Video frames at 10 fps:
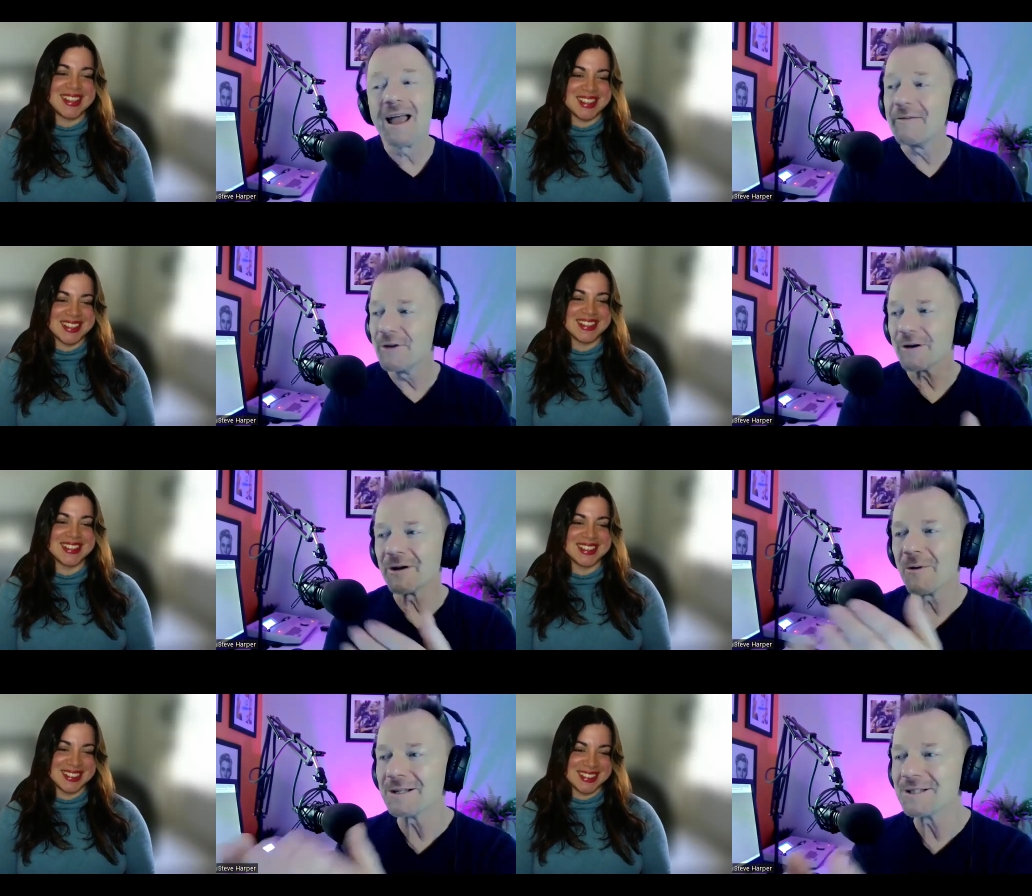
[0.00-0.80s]
Speaker 1: if you're
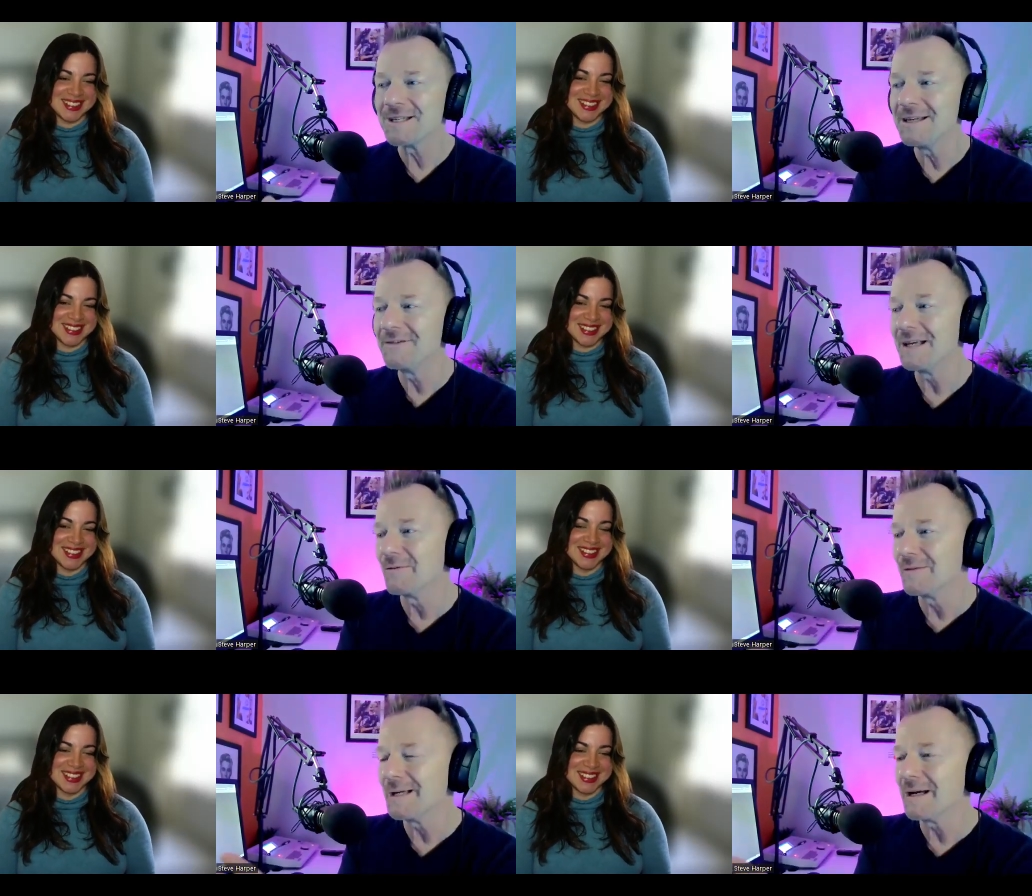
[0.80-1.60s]
going to watch TV,
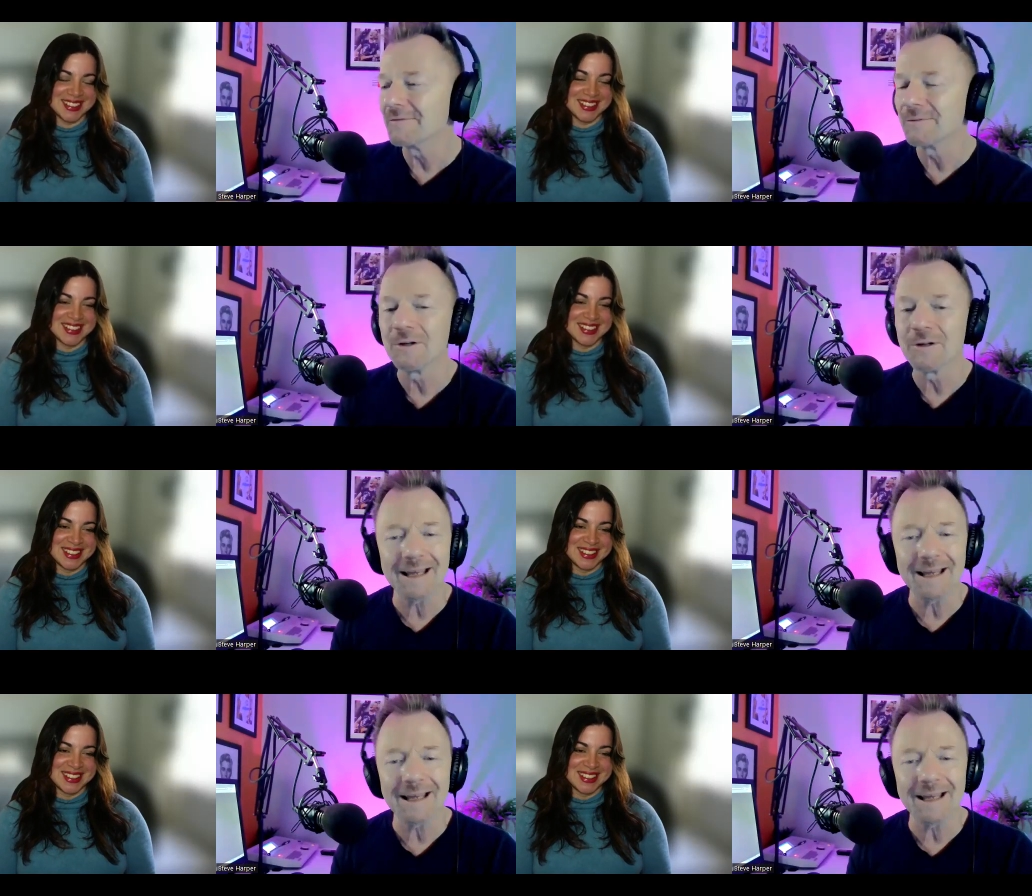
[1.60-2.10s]
would you be comfortable?"